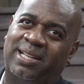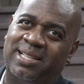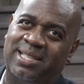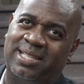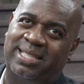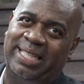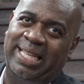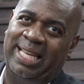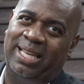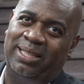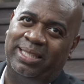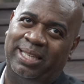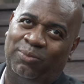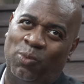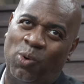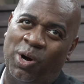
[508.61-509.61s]
because
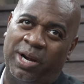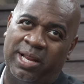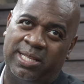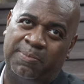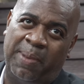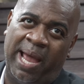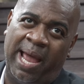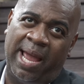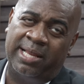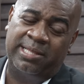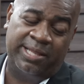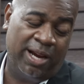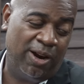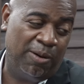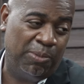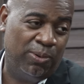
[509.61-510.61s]
the water is bad. It's
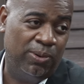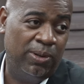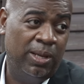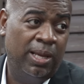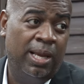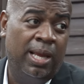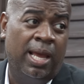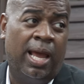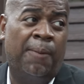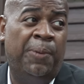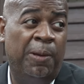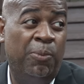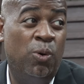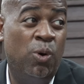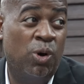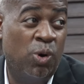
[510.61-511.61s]
terrible. And
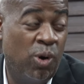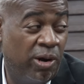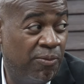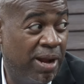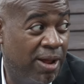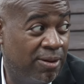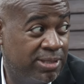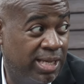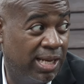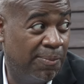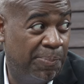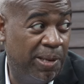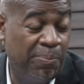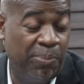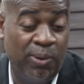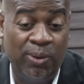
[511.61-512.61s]
people were going around telling
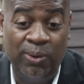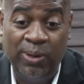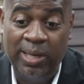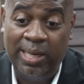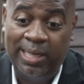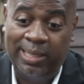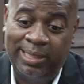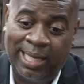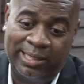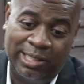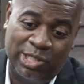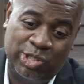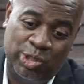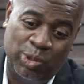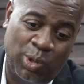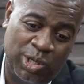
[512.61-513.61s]
people that
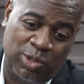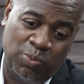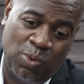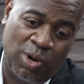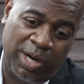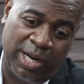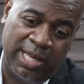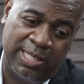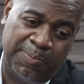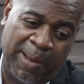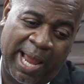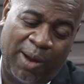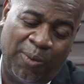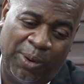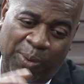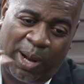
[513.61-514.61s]
the source water is
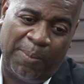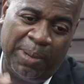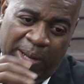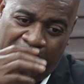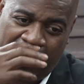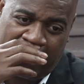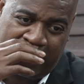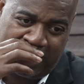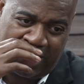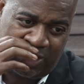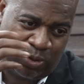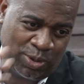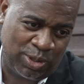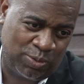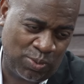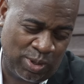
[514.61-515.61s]
bad. What do I mean when I say
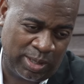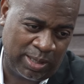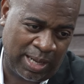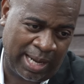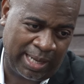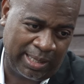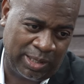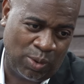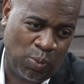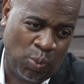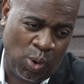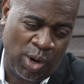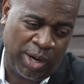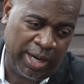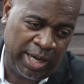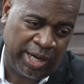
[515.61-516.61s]
source water? Like the so,
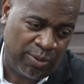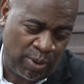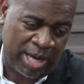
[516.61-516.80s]
water in the